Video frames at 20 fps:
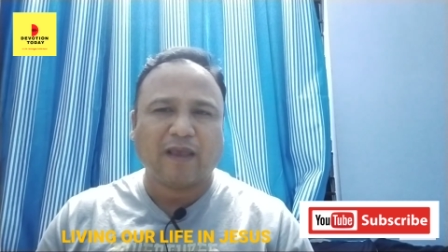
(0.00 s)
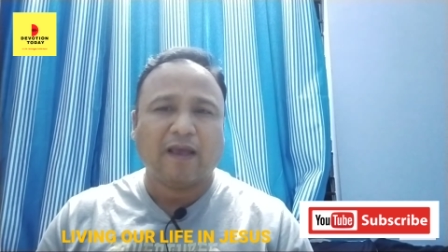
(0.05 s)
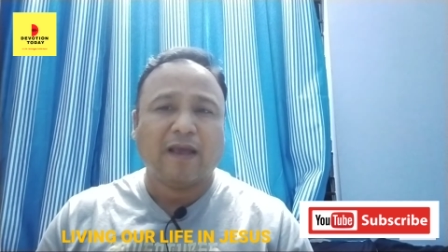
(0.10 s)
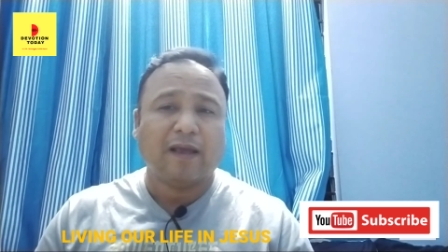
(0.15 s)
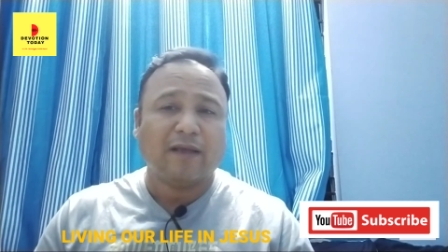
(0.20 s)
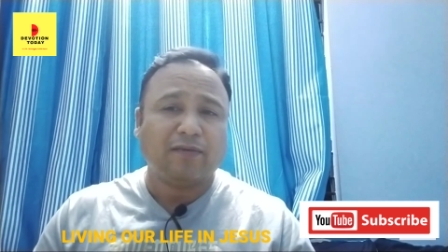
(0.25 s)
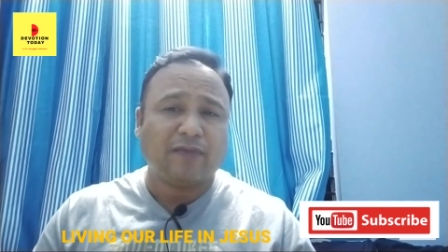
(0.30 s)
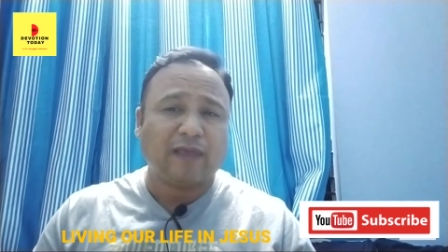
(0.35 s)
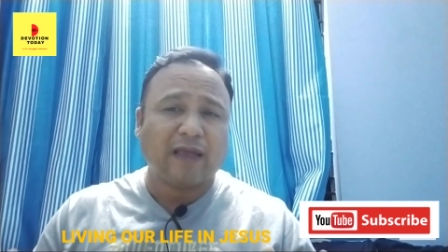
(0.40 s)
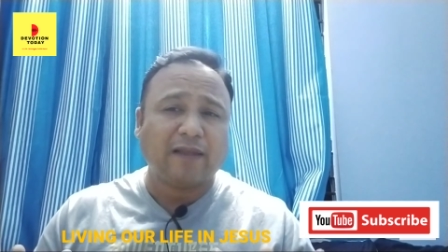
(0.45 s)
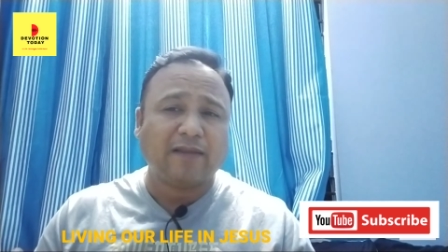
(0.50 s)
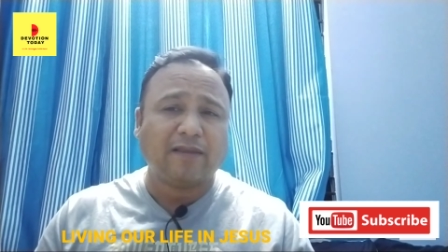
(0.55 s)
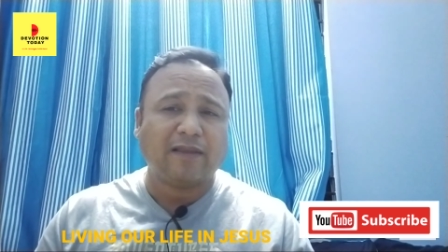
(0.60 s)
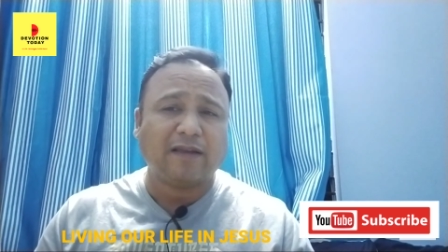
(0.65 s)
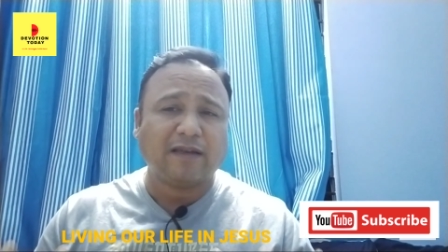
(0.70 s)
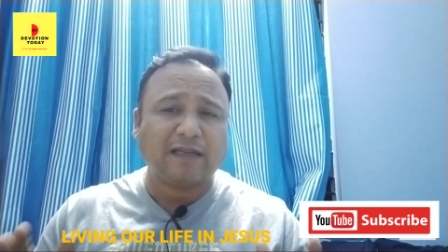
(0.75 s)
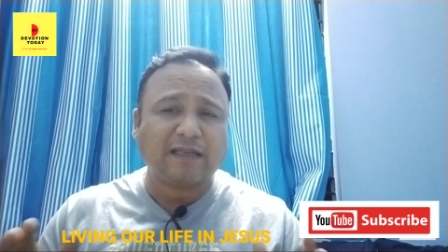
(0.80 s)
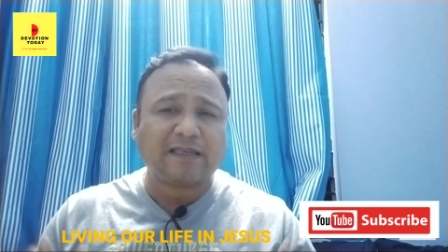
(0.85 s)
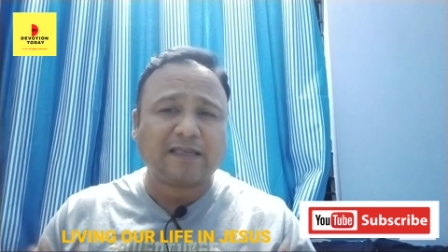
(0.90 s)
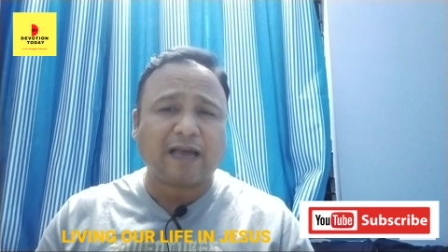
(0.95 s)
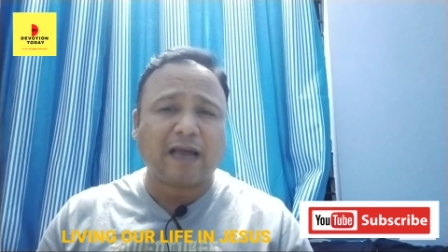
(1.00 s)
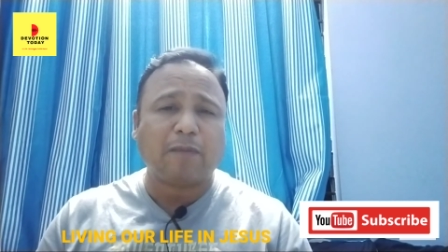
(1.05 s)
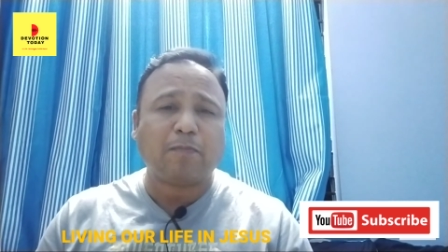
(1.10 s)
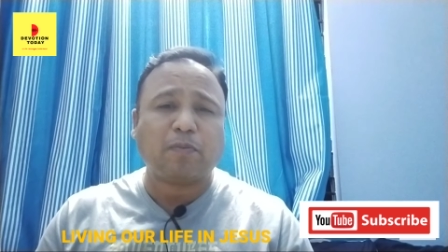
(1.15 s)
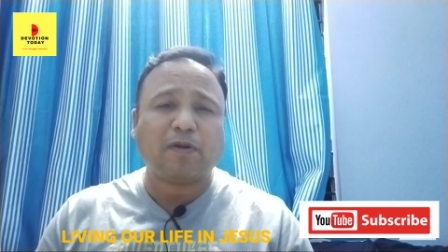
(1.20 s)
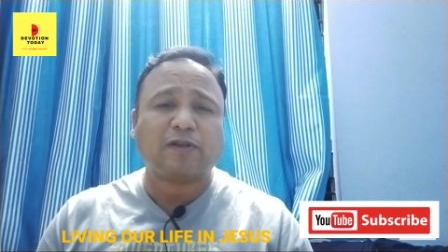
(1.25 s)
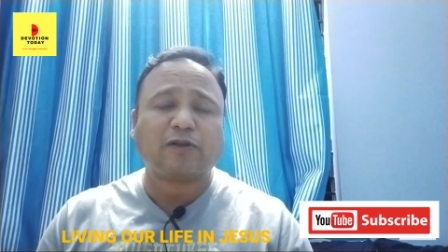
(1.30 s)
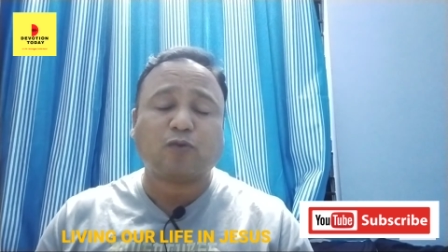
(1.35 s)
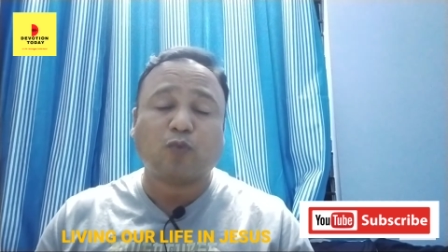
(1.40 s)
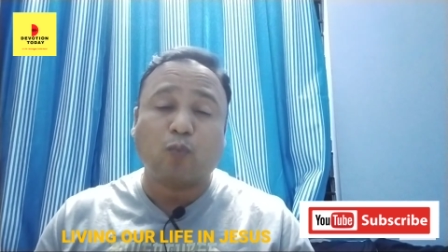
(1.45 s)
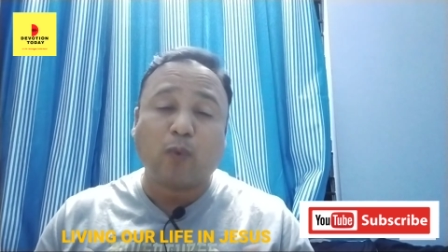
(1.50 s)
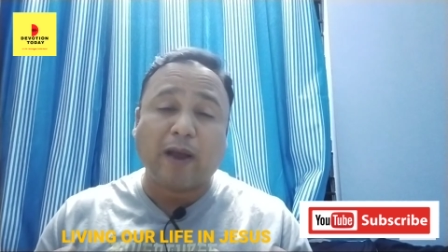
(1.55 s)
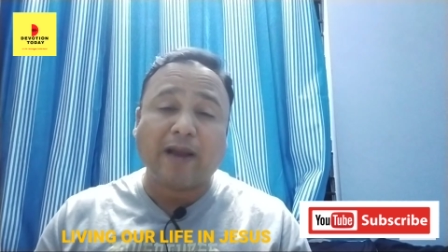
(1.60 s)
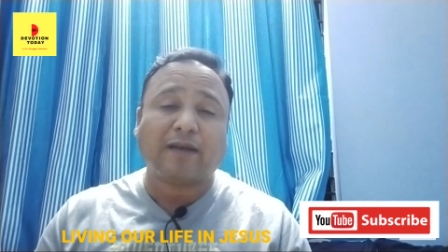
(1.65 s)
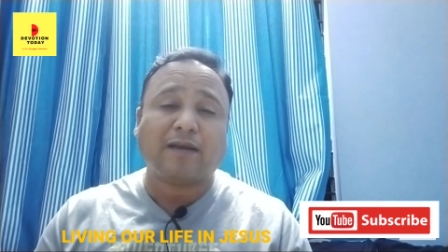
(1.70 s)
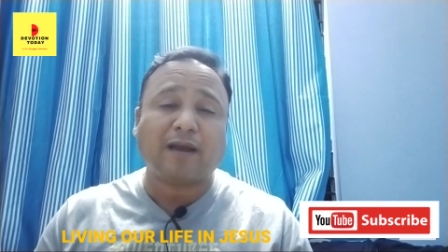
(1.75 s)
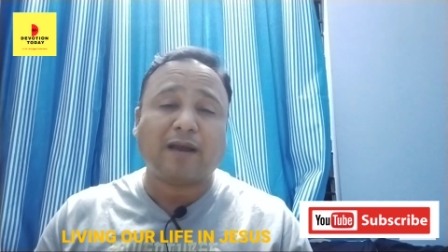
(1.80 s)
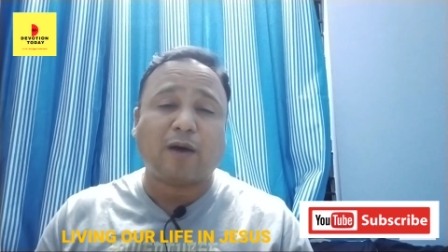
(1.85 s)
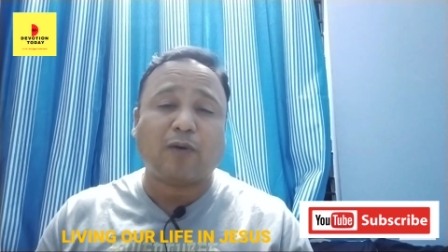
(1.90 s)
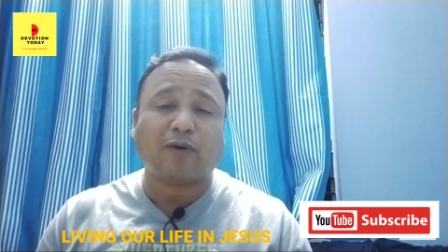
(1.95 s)
Then the disciples
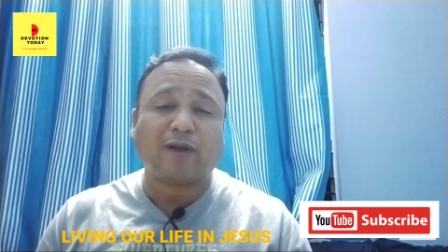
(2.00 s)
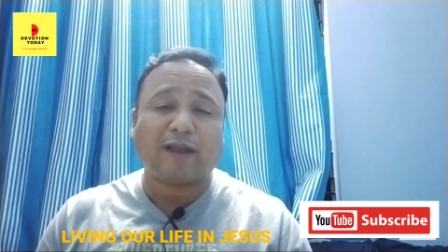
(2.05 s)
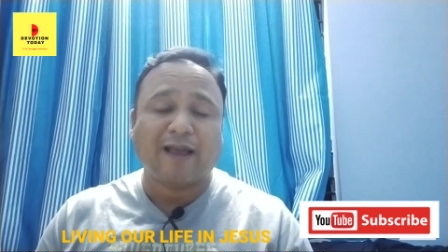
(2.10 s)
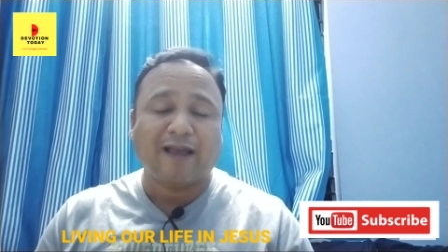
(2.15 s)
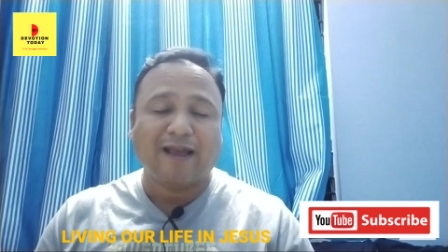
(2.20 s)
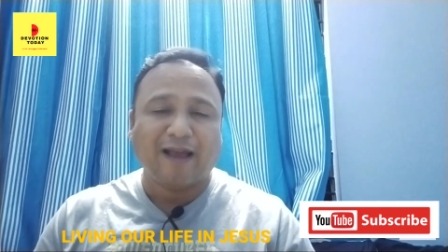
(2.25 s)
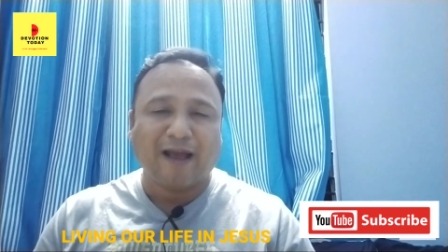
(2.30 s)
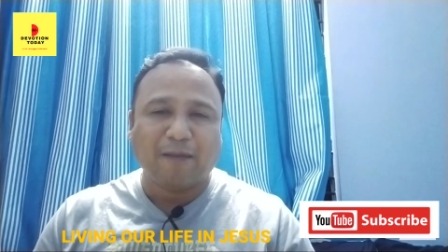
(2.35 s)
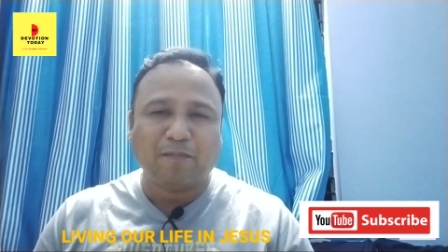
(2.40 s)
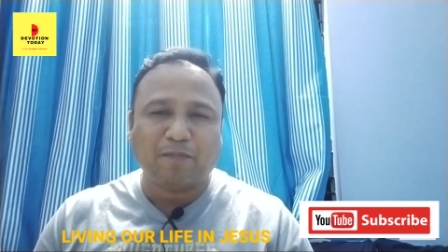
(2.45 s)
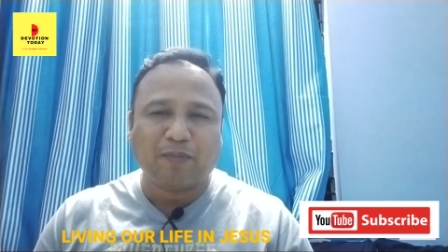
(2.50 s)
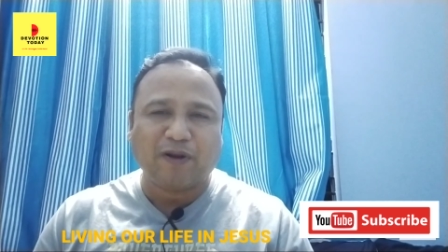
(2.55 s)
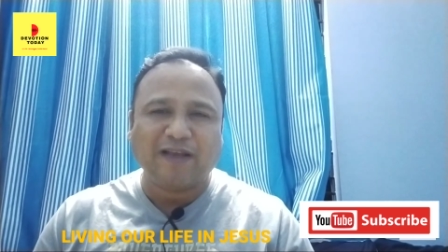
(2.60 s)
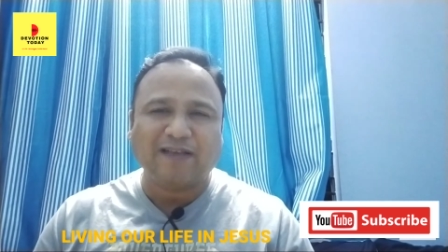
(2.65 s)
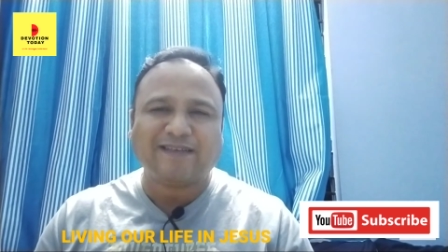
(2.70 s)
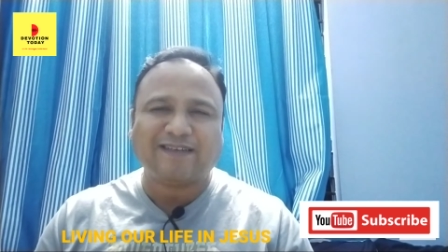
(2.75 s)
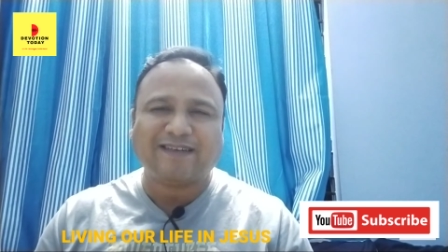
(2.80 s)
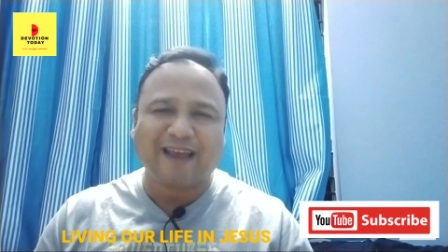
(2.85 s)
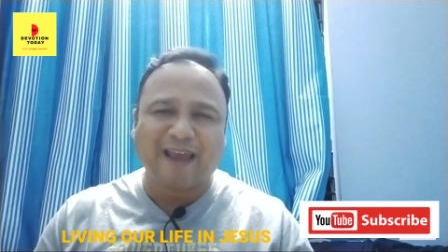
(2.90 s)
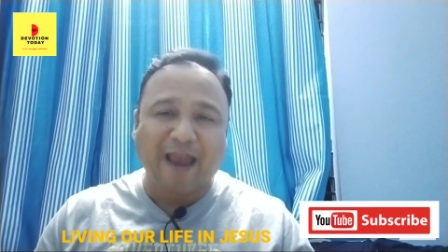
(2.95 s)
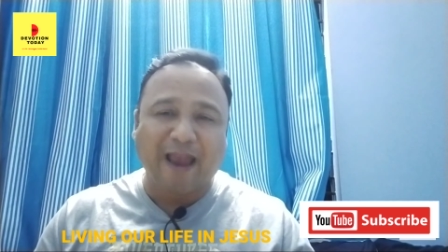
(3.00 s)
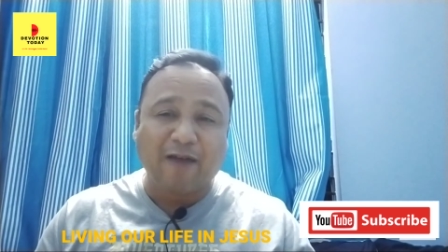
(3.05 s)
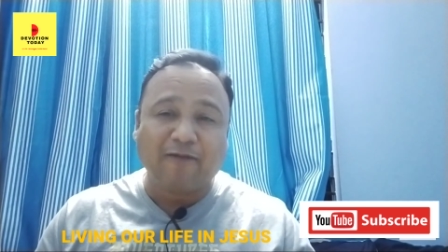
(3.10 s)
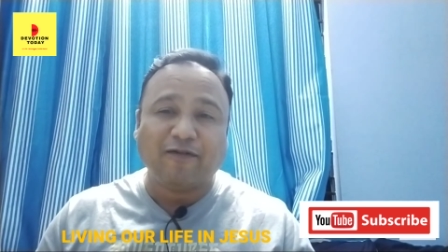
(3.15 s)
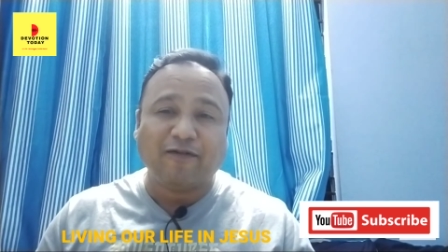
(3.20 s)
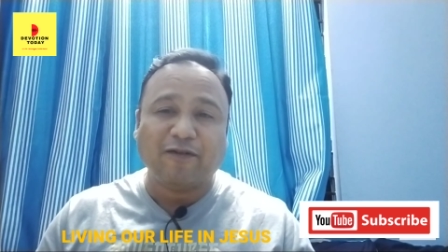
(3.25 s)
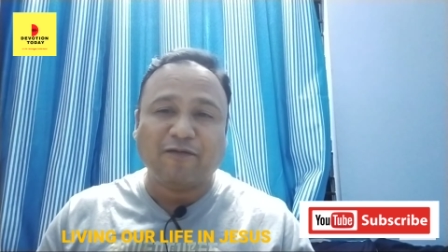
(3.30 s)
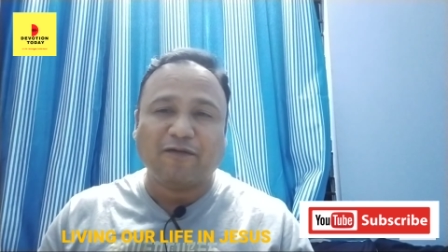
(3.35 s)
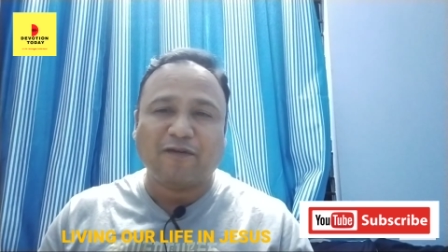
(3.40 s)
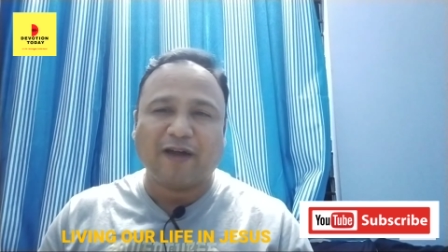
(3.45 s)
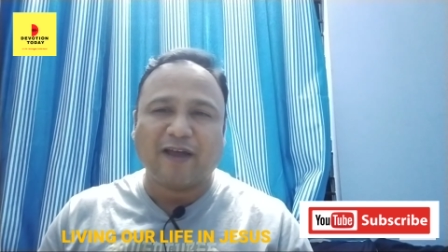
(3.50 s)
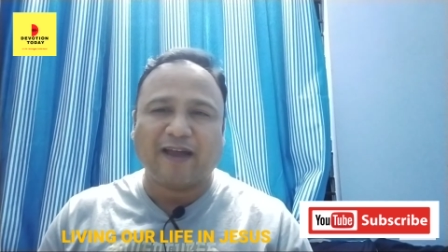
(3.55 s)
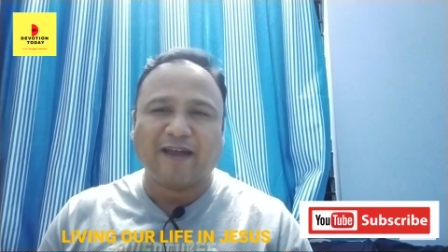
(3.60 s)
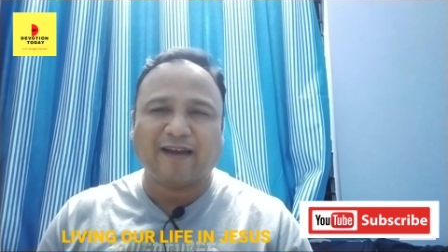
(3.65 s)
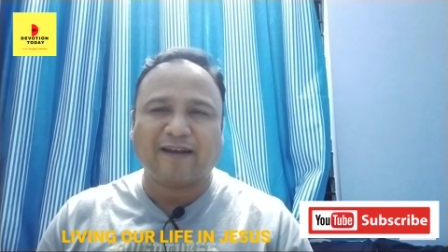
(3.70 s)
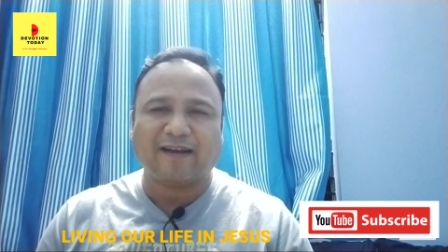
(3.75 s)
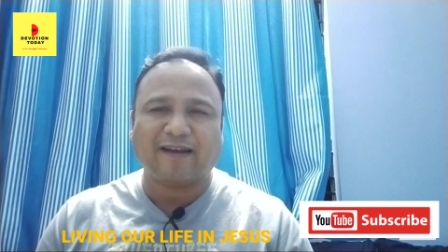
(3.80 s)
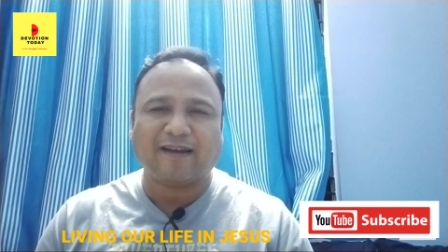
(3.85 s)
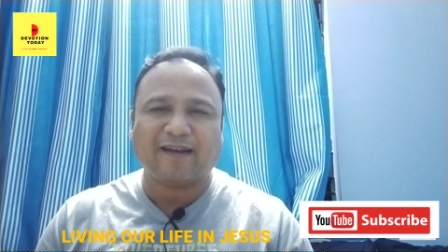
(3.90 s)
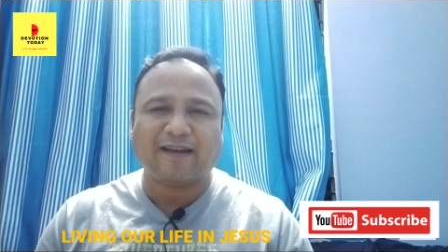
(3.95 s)
went out and preached everywhere.